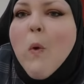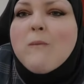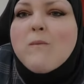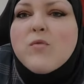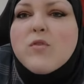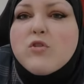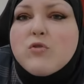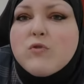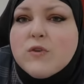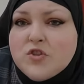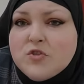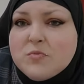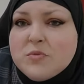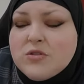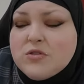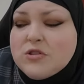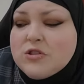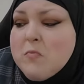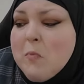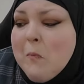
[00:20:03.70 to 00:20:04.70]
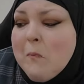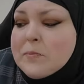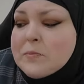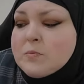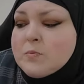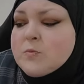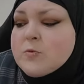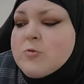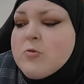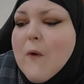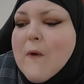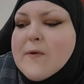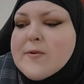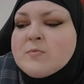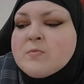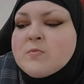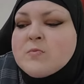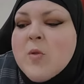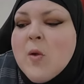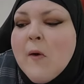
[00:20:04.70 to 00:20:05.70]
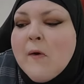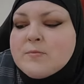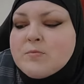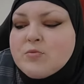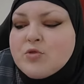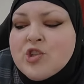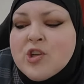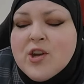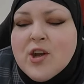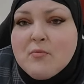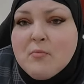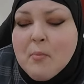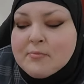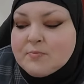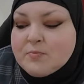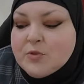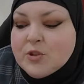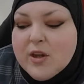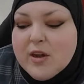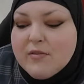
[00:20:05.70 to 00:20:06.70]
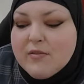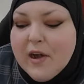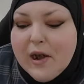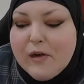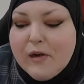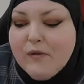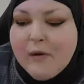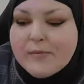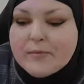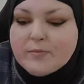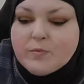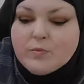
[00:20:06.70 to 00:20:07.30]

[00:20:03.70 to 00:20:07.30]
The crispiest chicken you'll ever have.